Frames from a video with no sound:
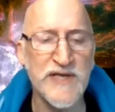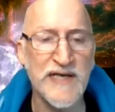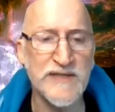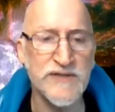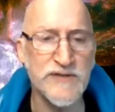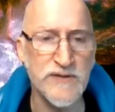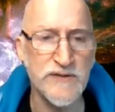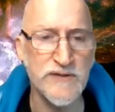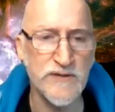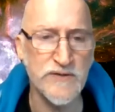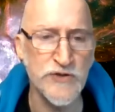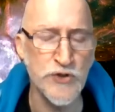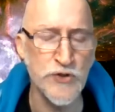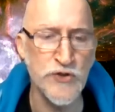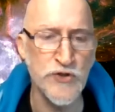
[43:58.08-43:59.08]
that's
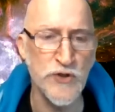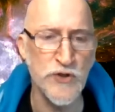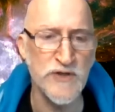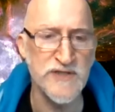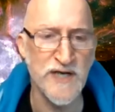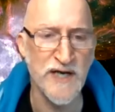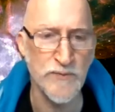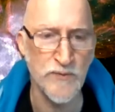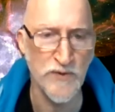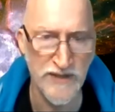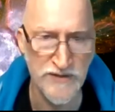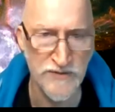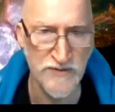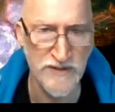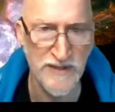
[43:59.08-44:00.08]
noon your time,
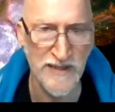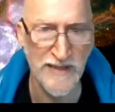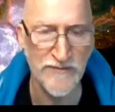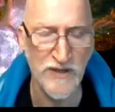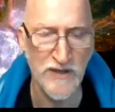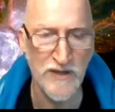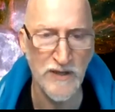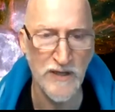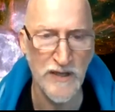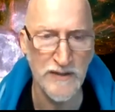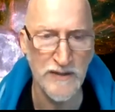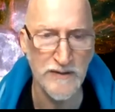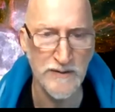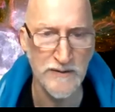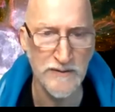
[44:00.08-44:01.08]
right? So it's 11 o'clock?